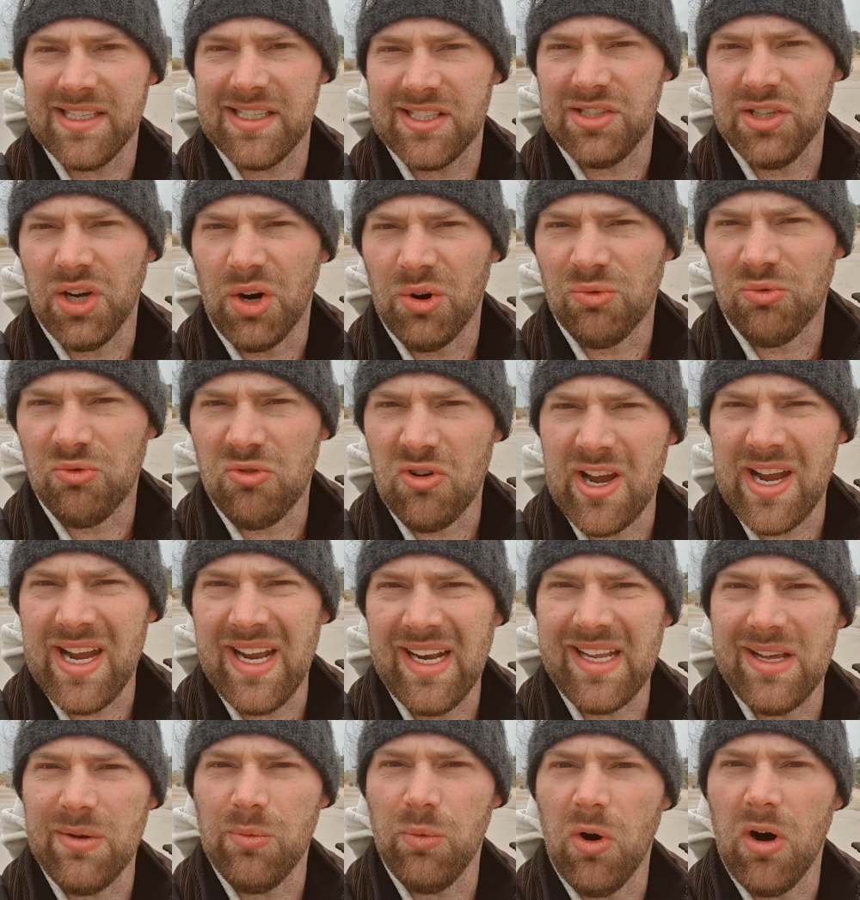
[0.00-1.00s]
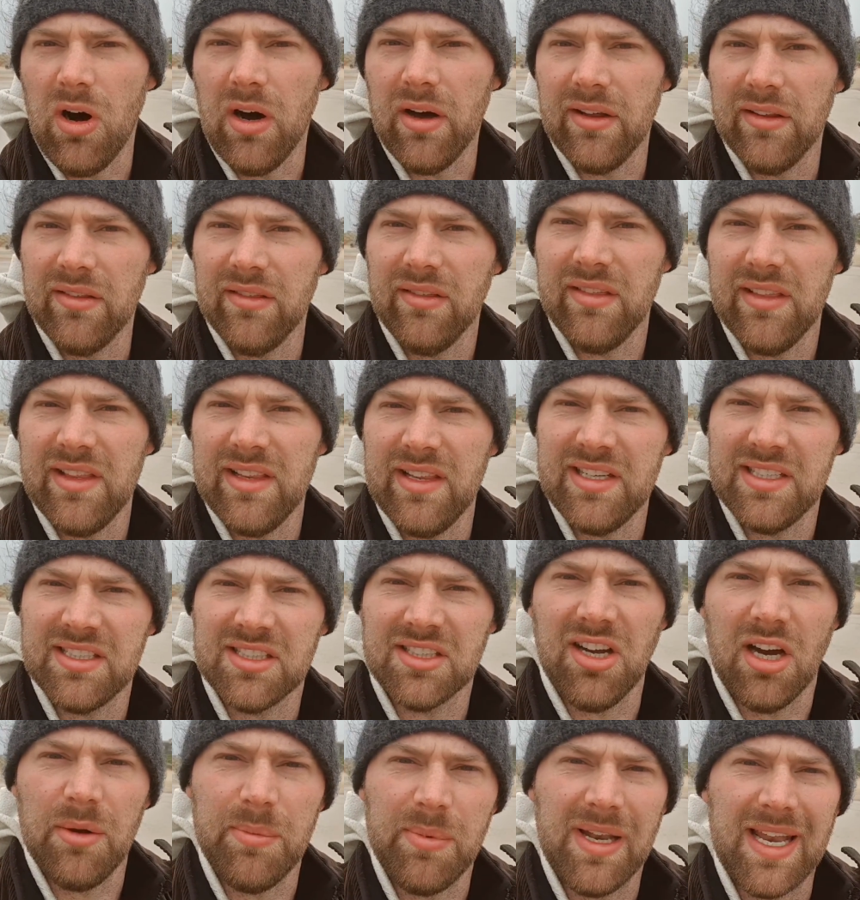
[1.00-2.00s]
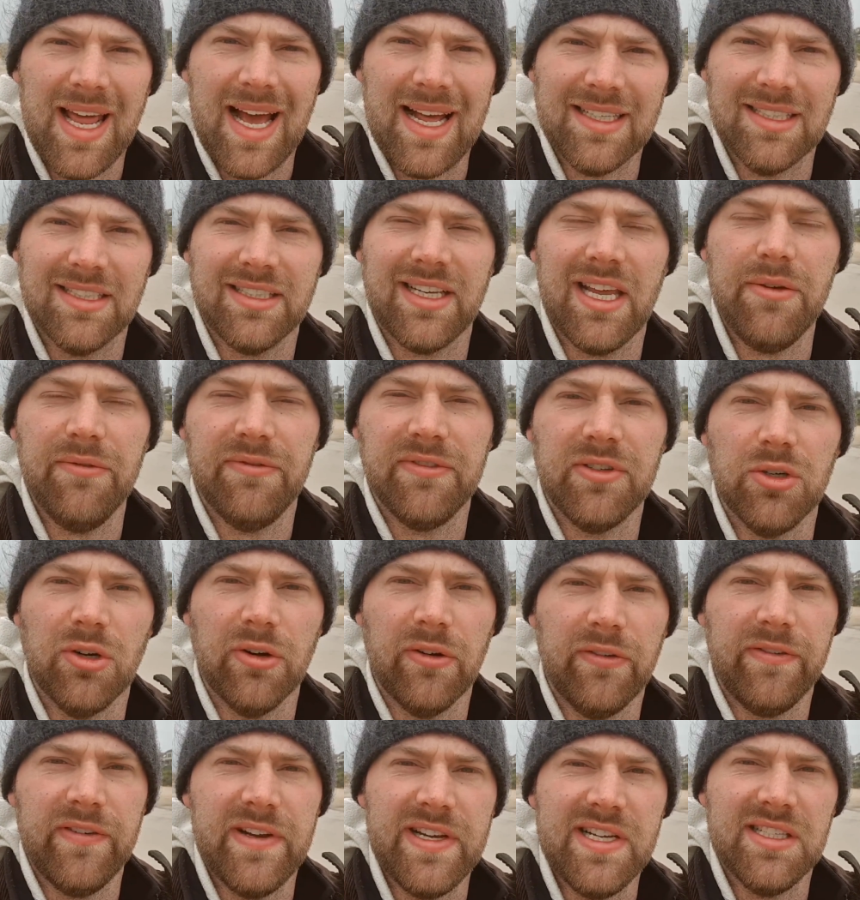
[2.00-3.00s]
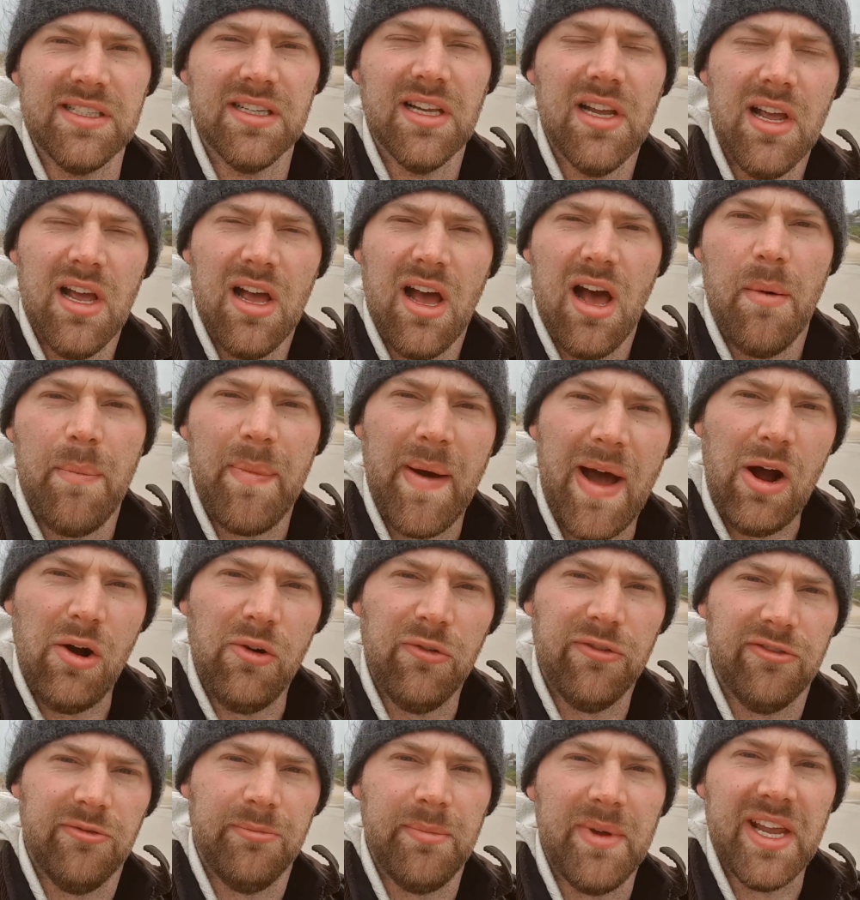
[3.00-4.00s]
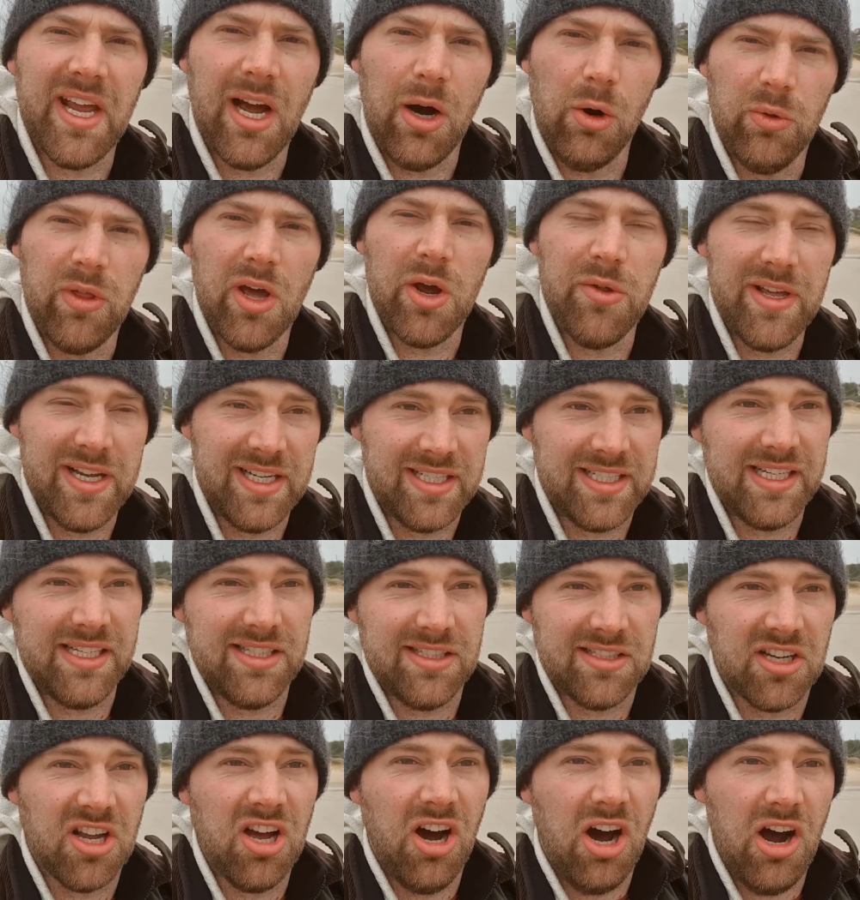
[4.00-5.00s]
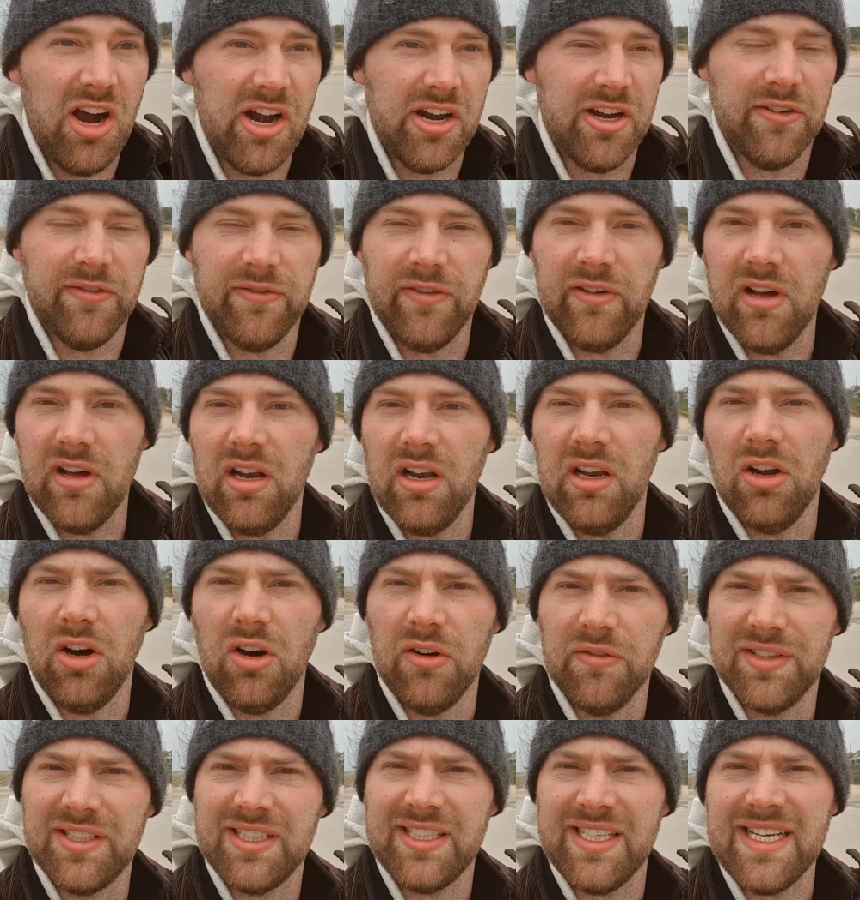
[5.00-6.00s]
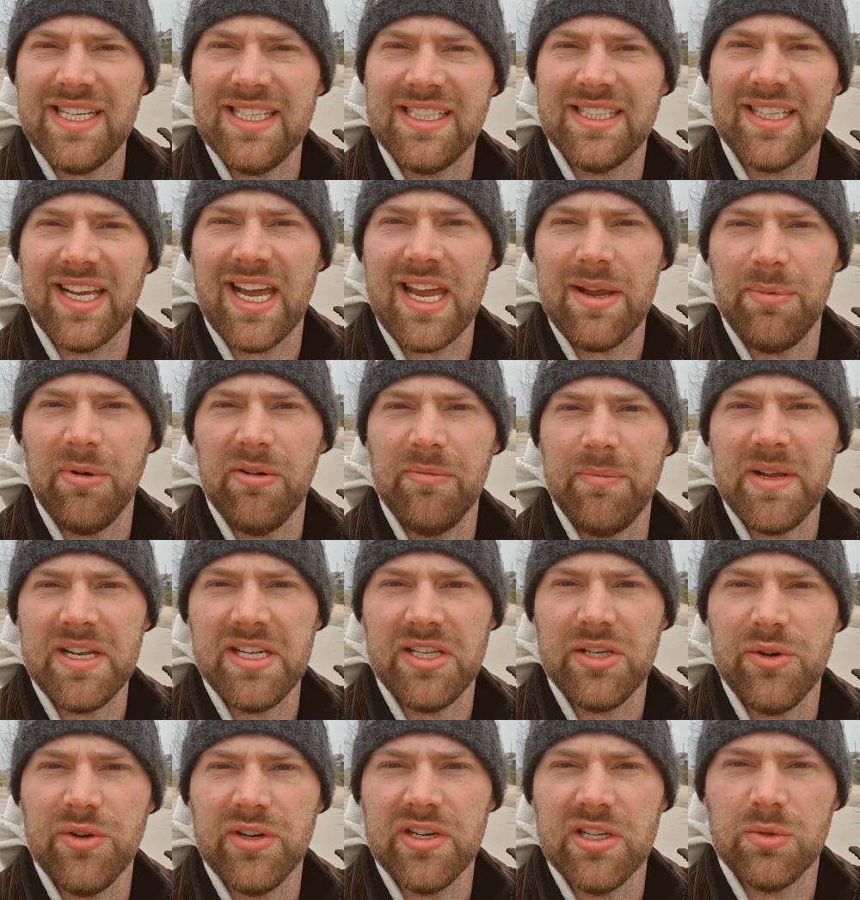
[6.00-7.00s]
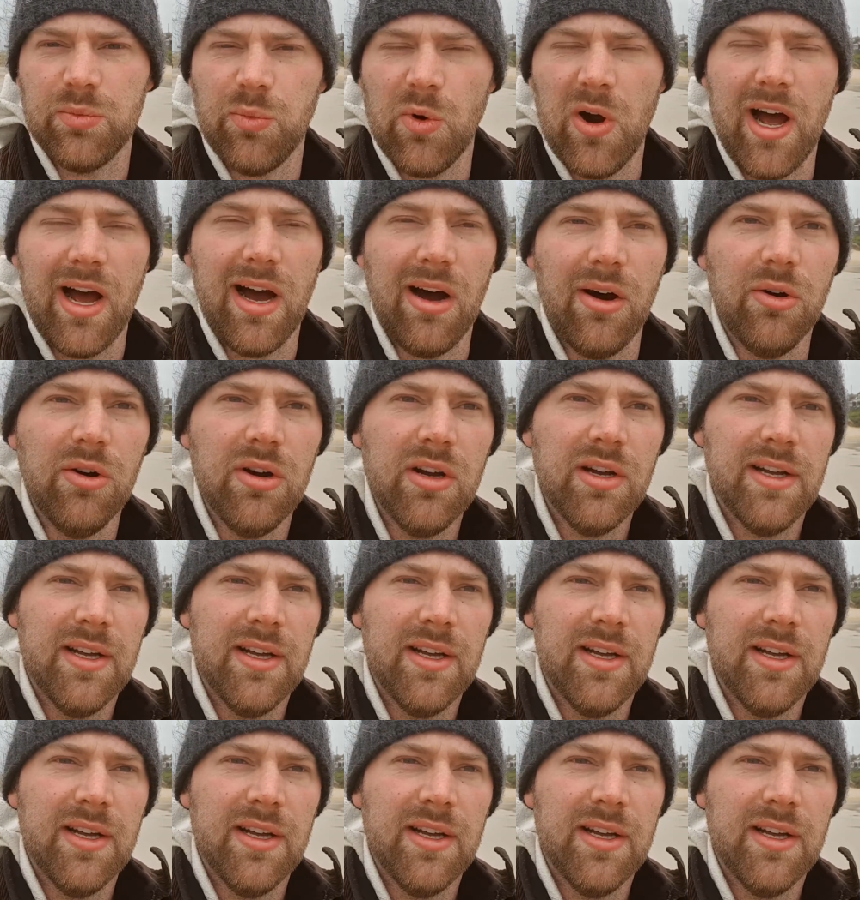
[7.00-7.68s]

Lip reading: It's not really what this type of landscape photography is about for me, although this is kind of lot of seascape I've been doing as well.